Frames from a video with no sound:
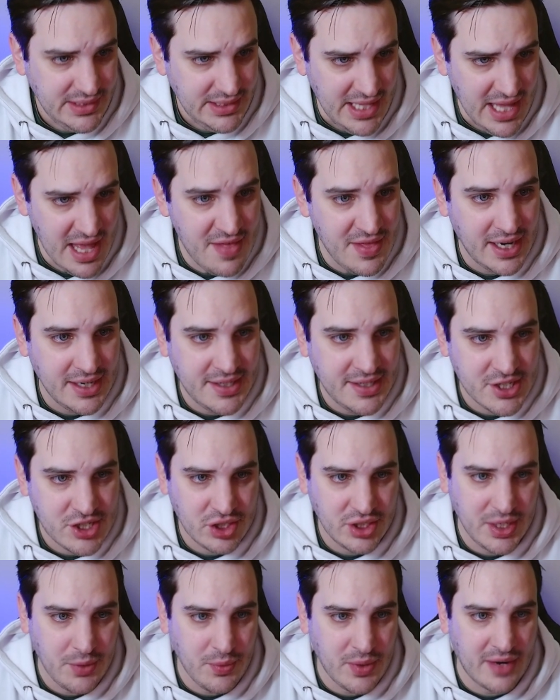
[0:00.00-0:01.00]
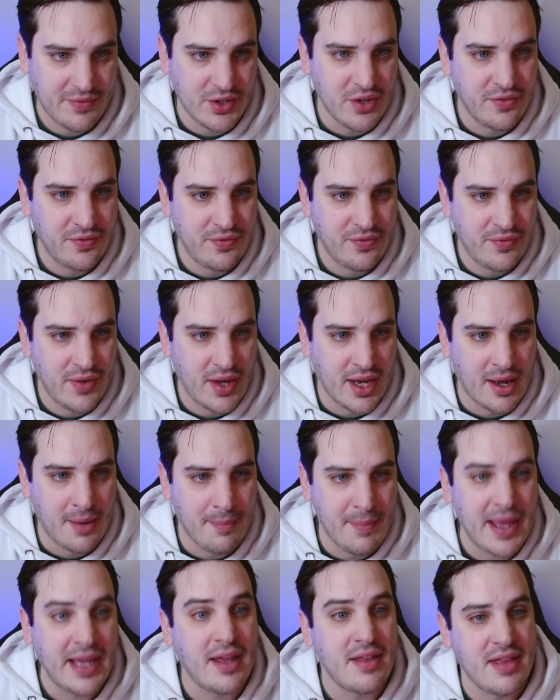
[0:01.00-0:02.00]
And then additionally, whenever you
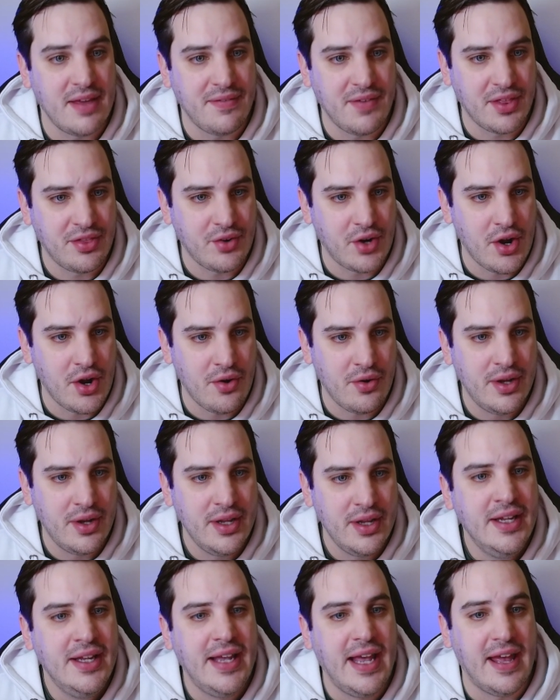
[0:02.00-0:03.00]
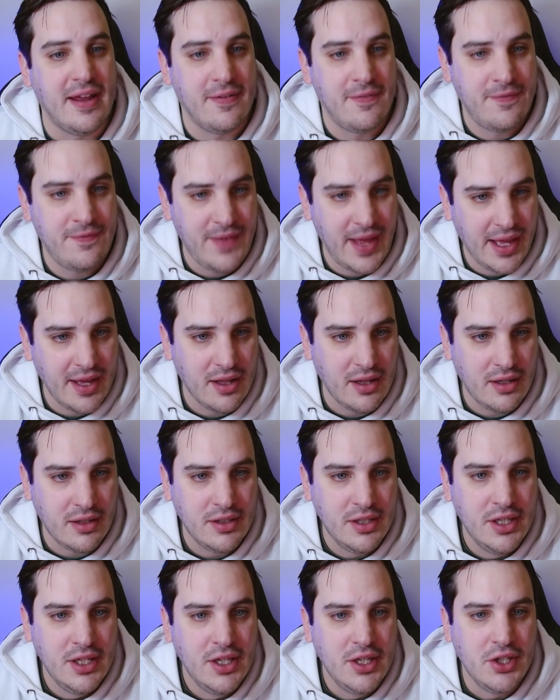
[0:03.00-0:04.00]
make a saving throw and
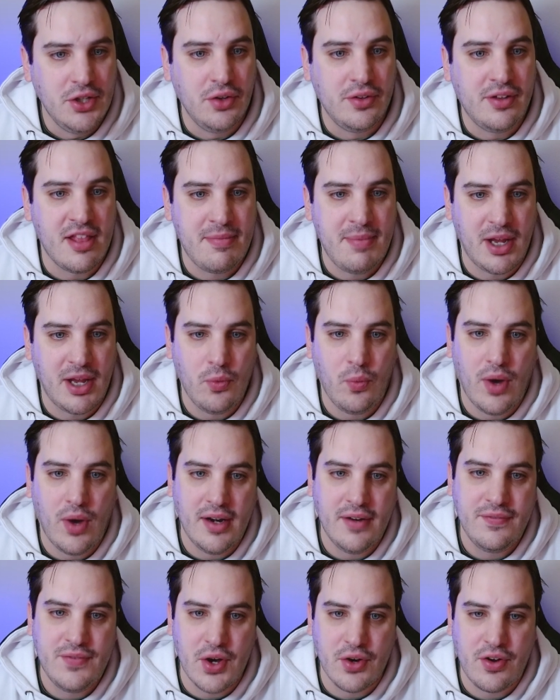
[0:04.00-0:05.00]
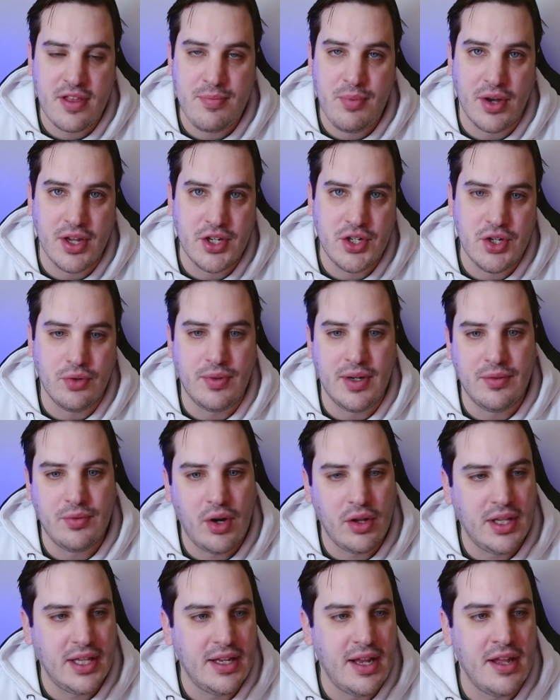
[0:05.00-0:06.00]
fail, you can spend 1 focus point to
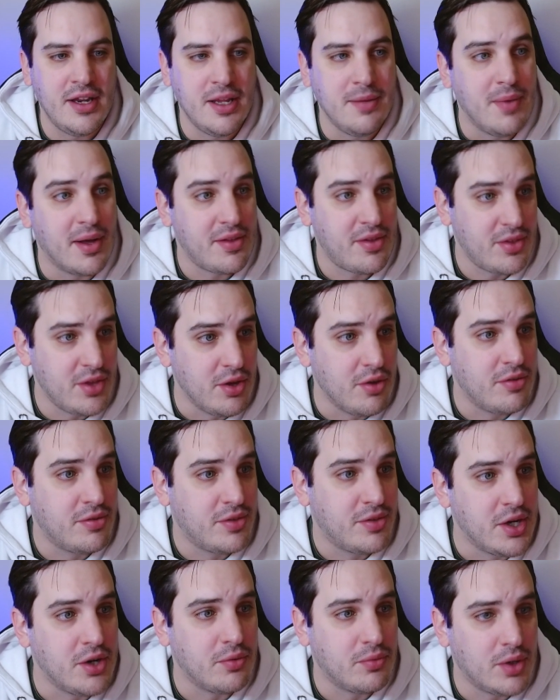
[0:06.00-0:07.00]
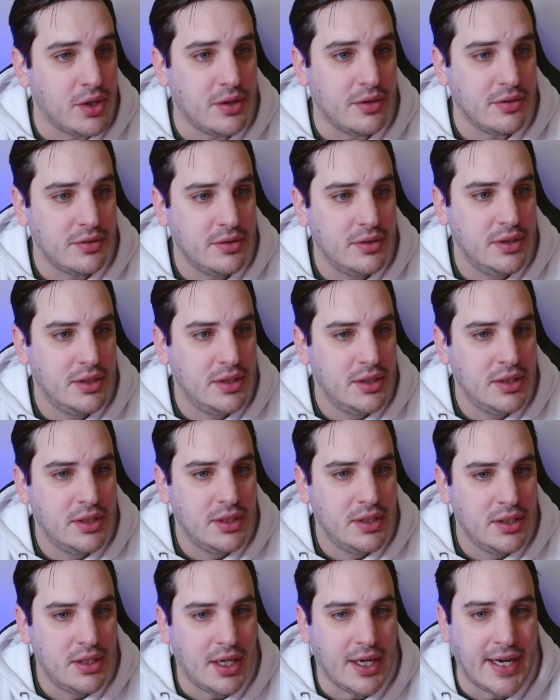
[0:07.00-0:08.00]
re-roll it, and you must use the new roll.
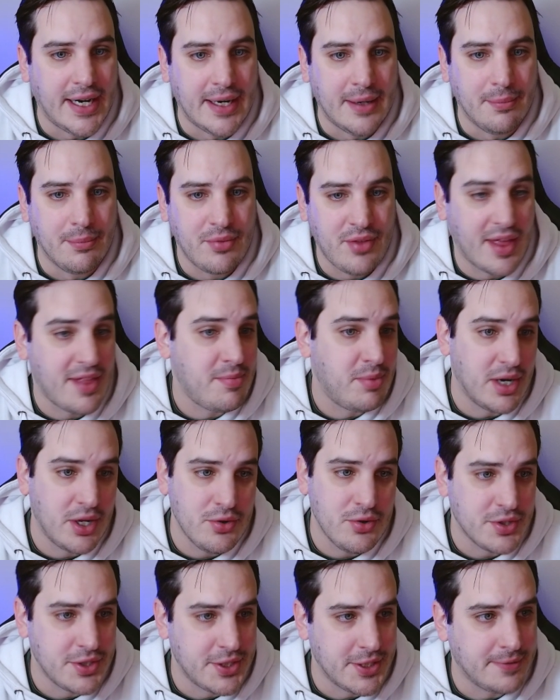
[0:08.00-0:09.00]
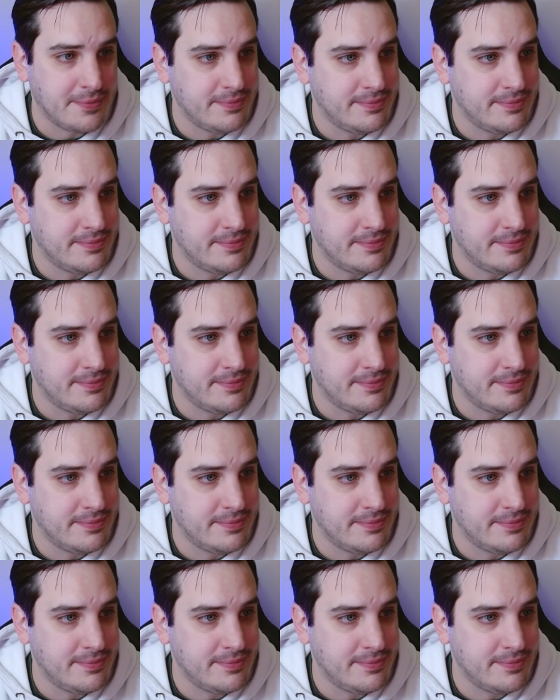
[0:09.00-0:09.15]
So that's pretty cool too.